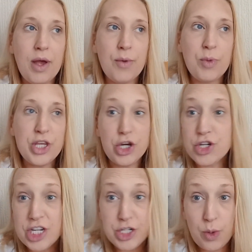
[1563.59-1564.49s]
We
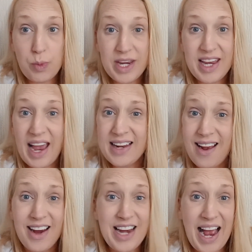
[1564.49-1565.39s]
usually do a week, and
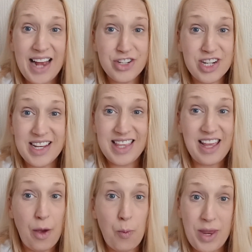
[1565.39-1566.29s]
I actually think
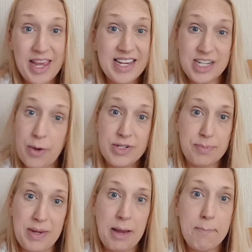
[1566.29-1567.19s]
a week is going to
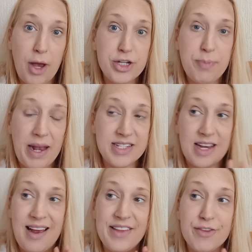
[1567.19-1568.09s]
be much better.
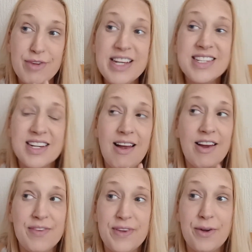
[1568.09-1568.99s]
And the reason I
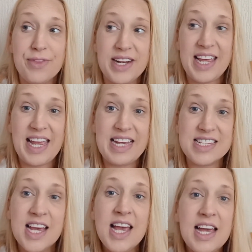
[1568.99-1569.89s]
feel that it is
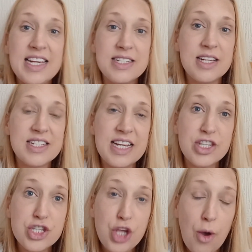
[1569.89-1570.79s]
because there's
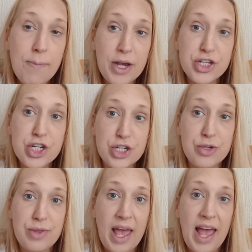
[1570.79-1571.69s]
so much to do
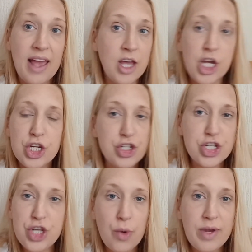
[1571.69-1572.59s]
there. You just
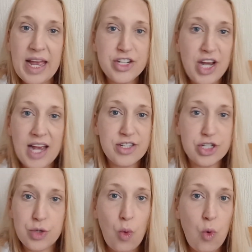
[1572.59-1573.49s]
don't get a chance to
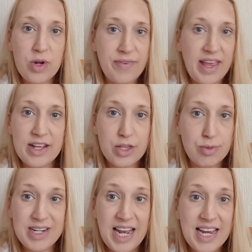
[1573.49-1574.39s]
do all of it in
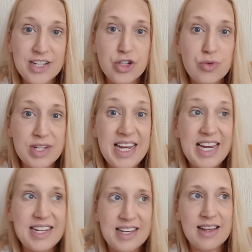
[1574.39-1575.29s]
3 days. You
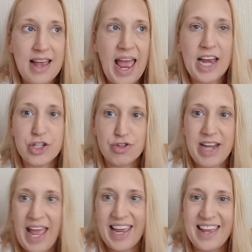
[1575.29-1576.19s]
need extra
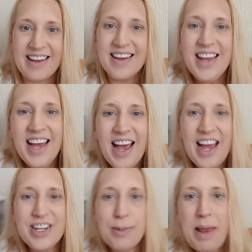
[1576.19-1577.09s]
day
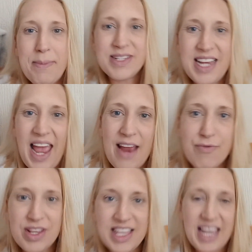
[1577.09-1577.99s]
to be able to get
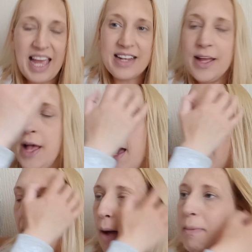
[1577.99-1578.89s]
everything in.
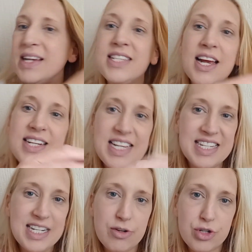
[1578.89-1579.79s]
My son is
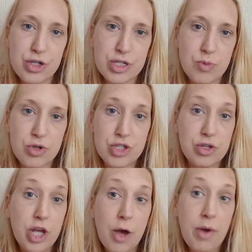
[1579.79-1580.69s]
still too small to do the
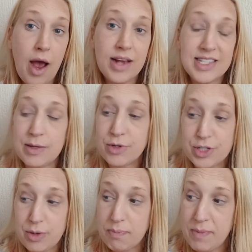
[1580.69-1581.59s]
go-karts. Didn't want to
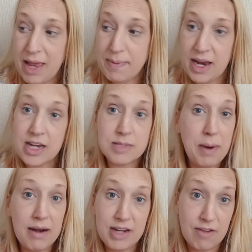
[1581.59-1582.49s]
do it with me because
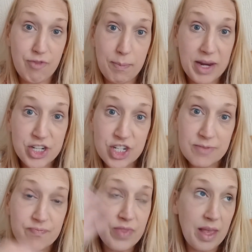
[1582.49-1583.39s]
apparently I'm rubbish.
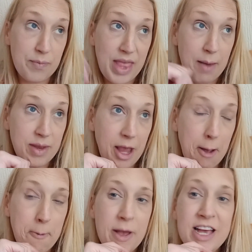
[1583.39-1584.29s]
There we
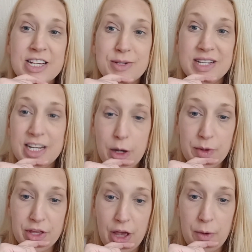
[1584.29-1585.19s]
go. So we didn't go on
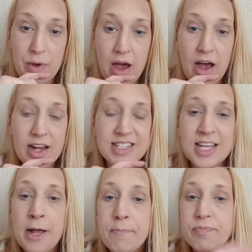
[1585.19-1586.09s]
the go-karts.
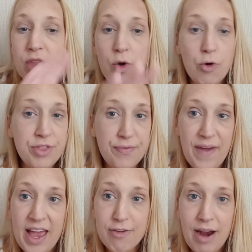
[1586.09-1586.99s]
All the
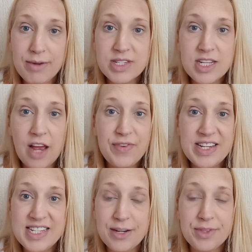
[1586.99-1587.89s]
fairground stuff is
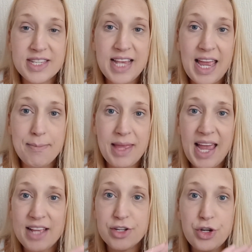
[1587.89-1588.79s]
still the same. They
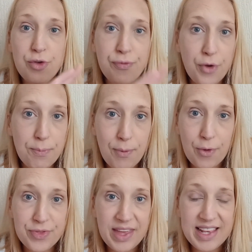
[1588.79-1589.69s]
had a new football
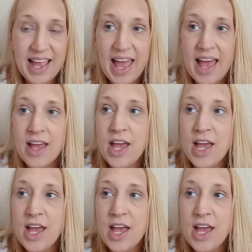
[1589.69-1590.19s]
thing there.